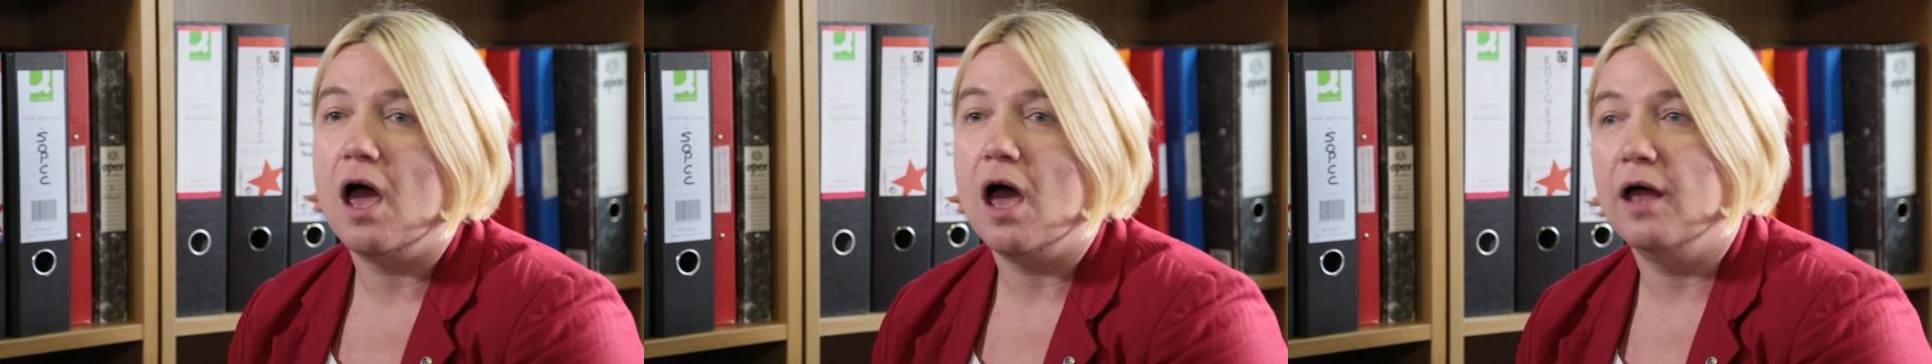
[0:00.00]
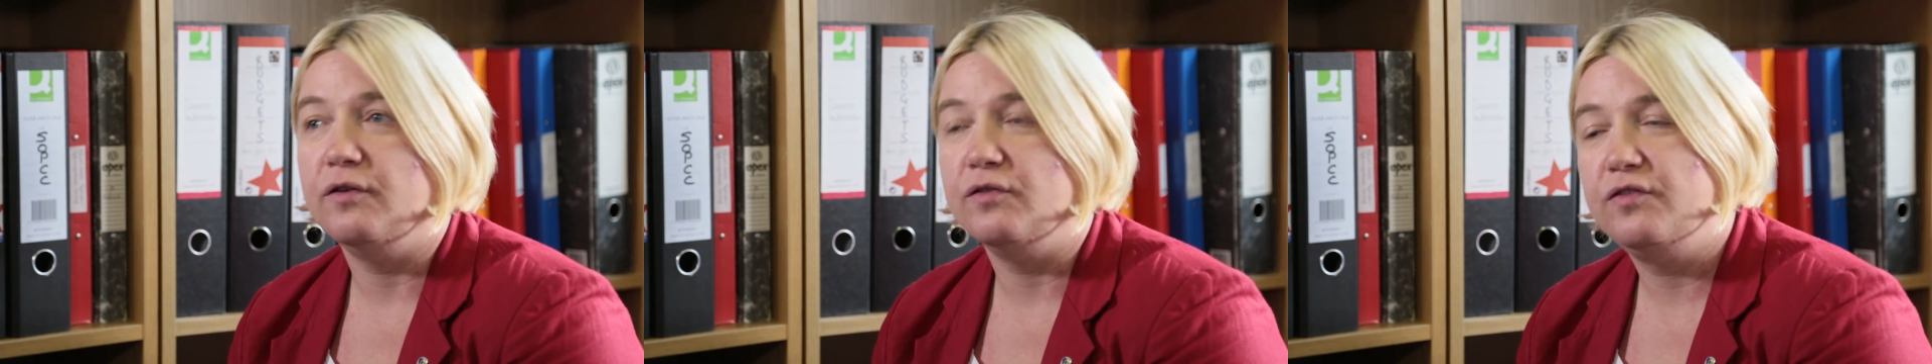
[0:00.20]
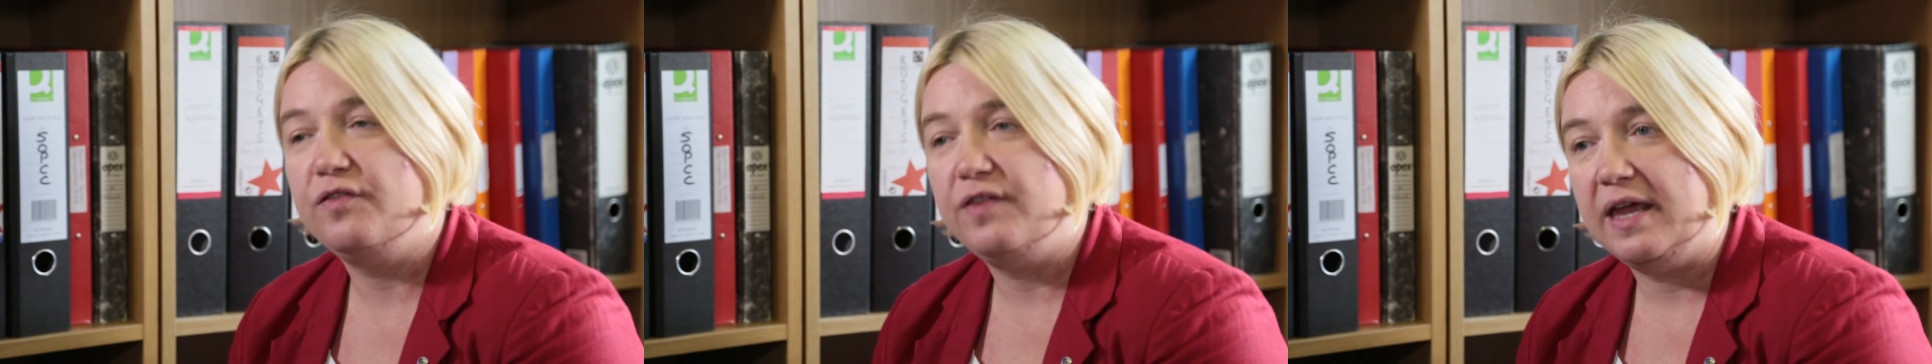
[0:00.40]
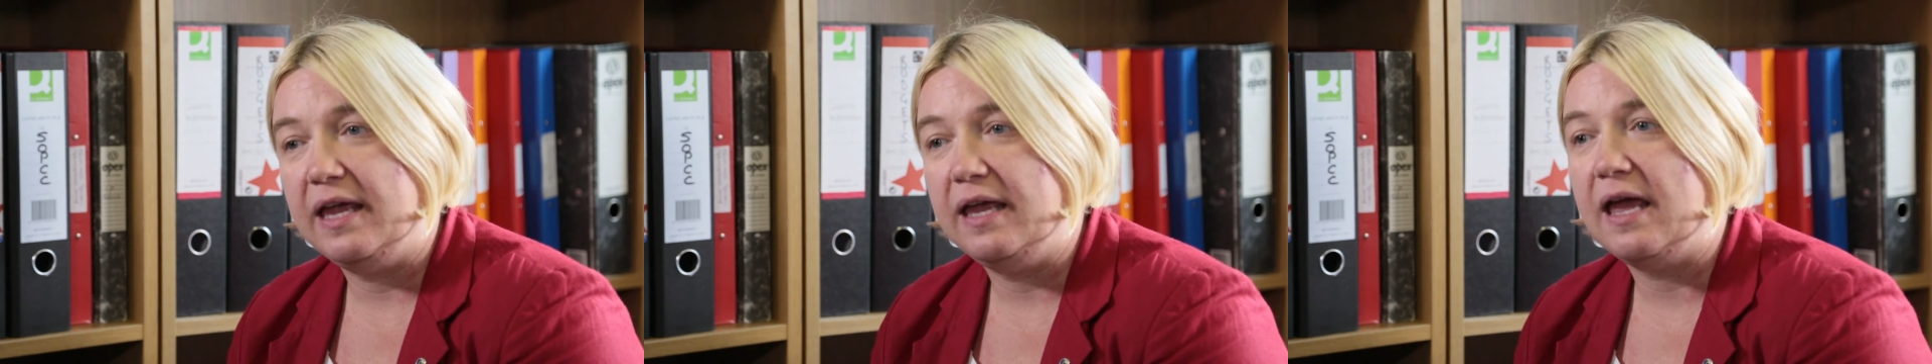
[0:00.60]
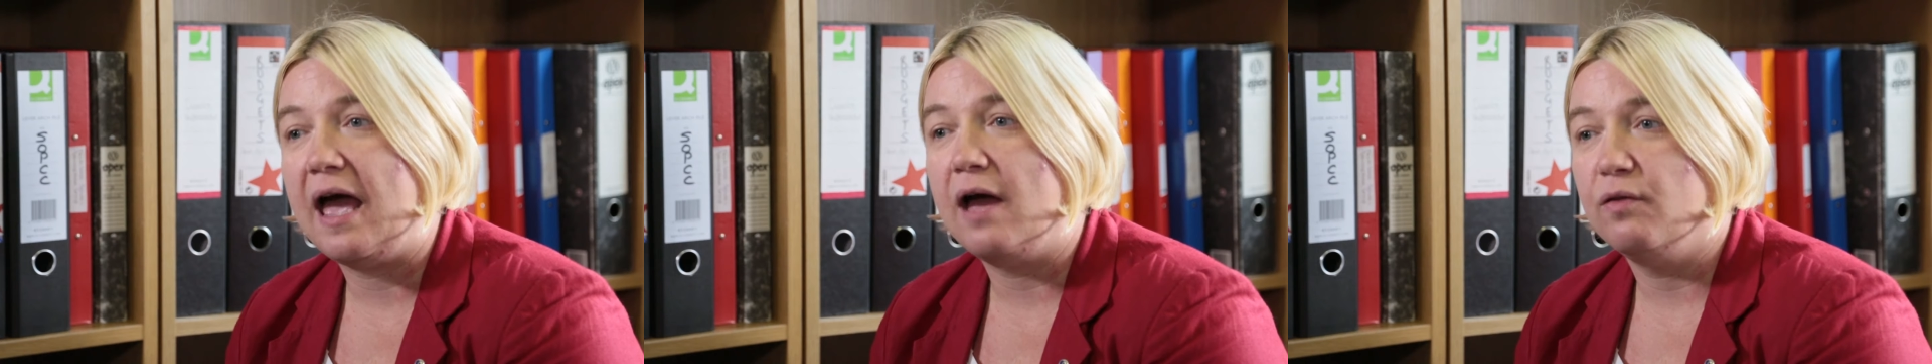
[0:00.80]
and
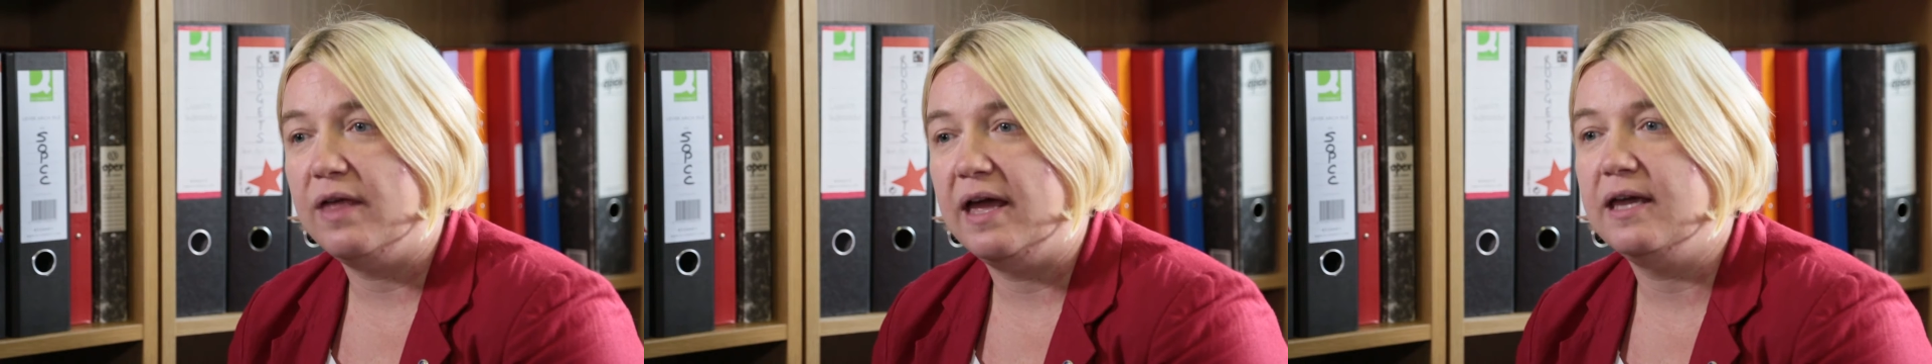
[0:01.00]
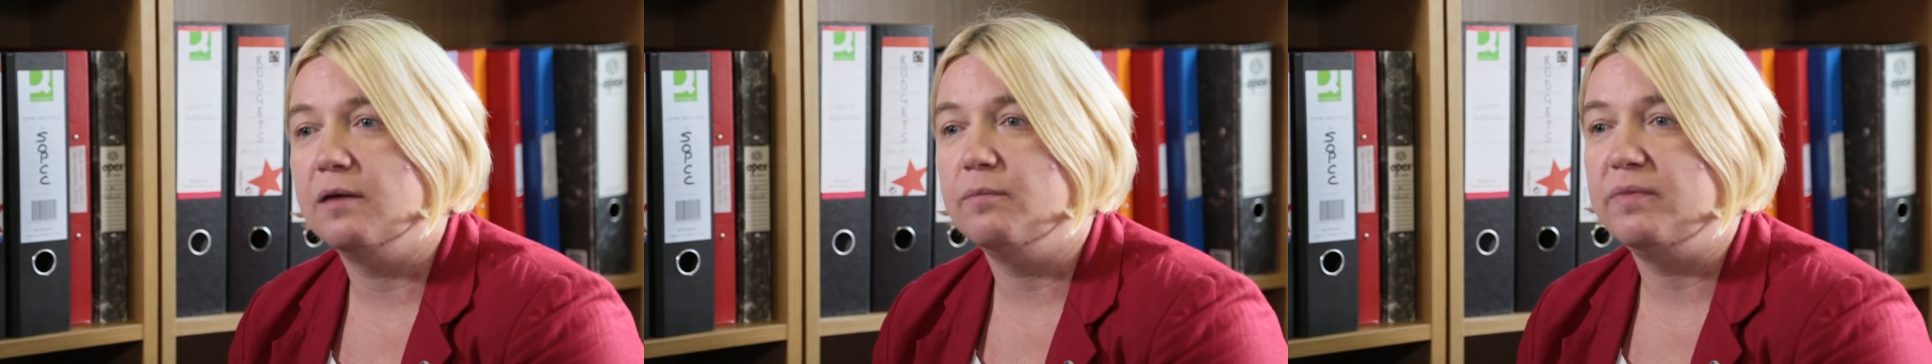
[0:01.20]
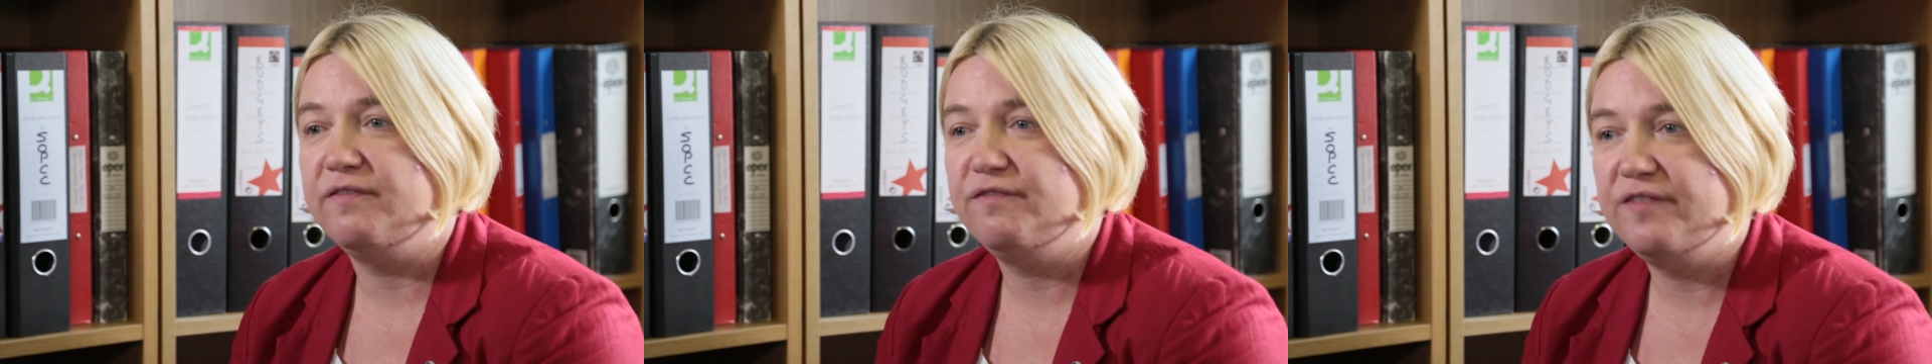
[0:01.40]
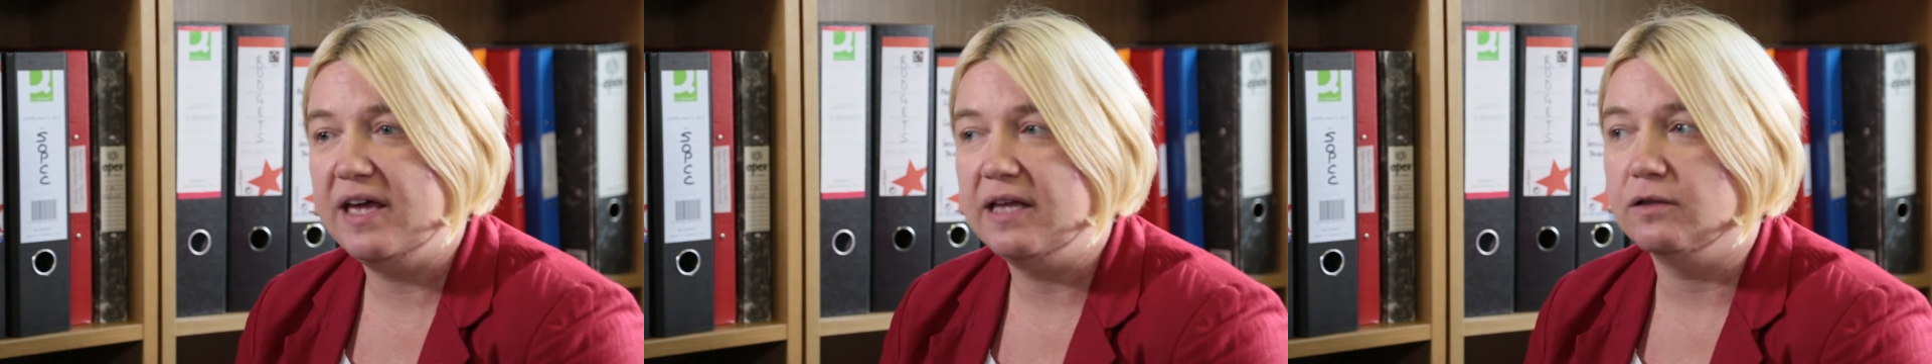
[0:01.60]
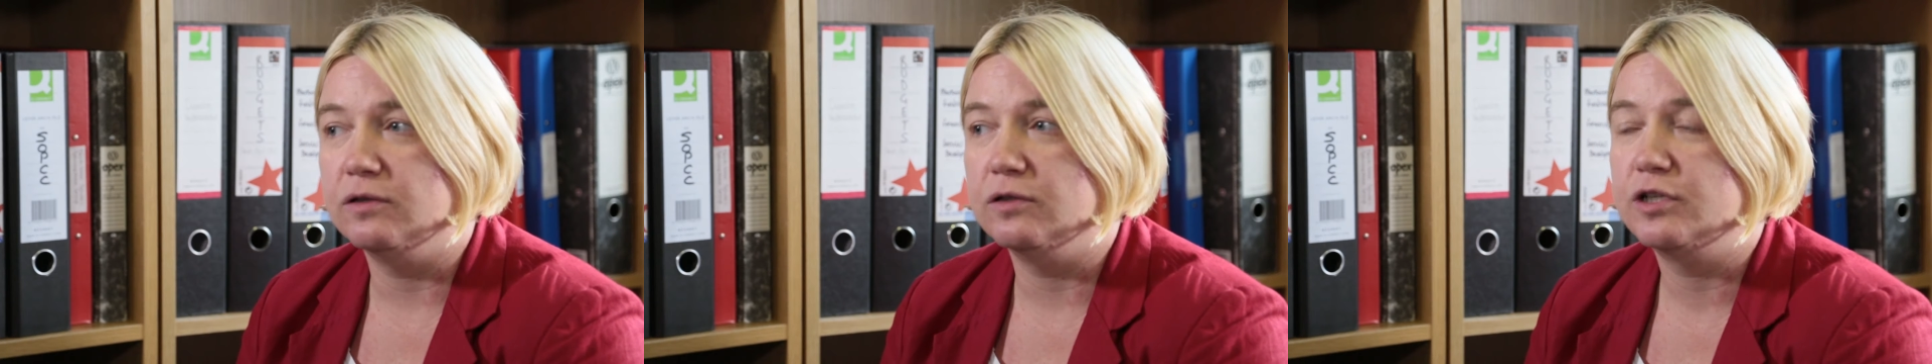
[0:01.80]
see how they can be
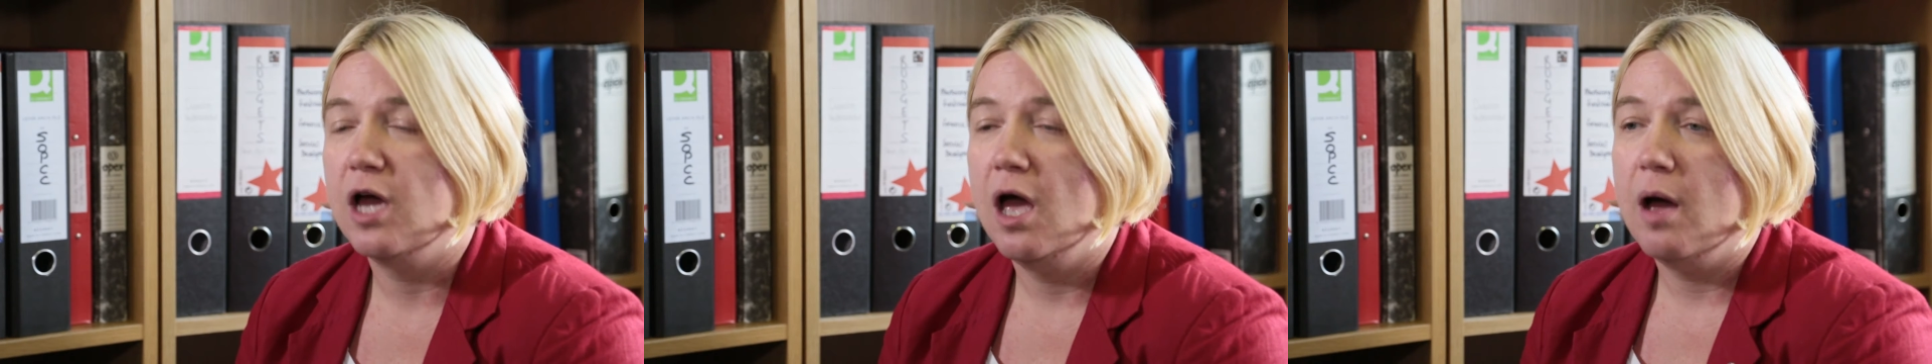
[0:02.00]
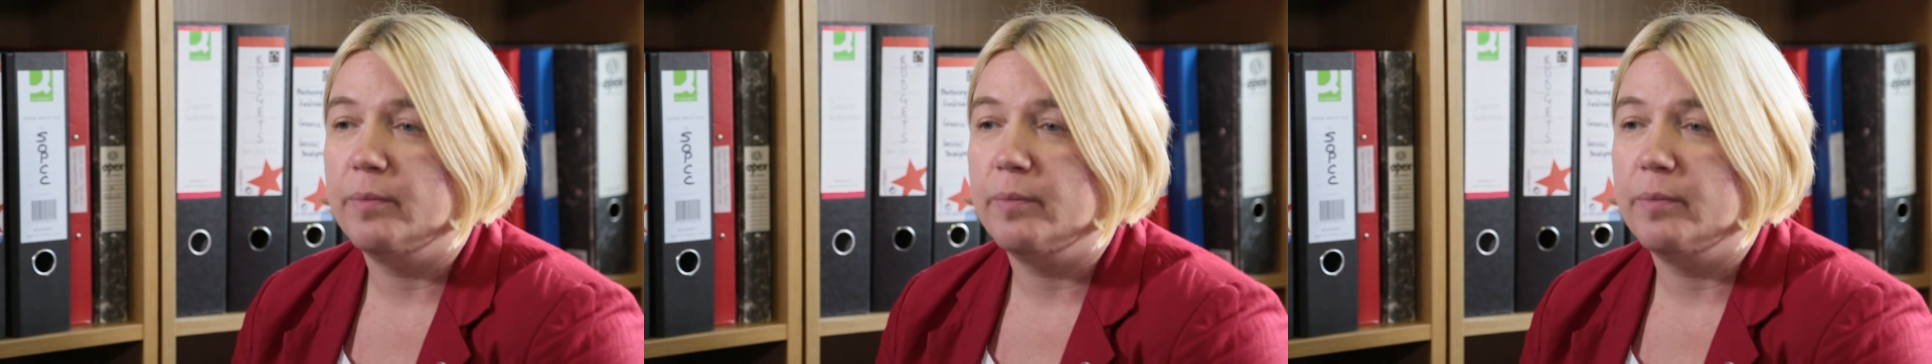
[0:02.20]
filled.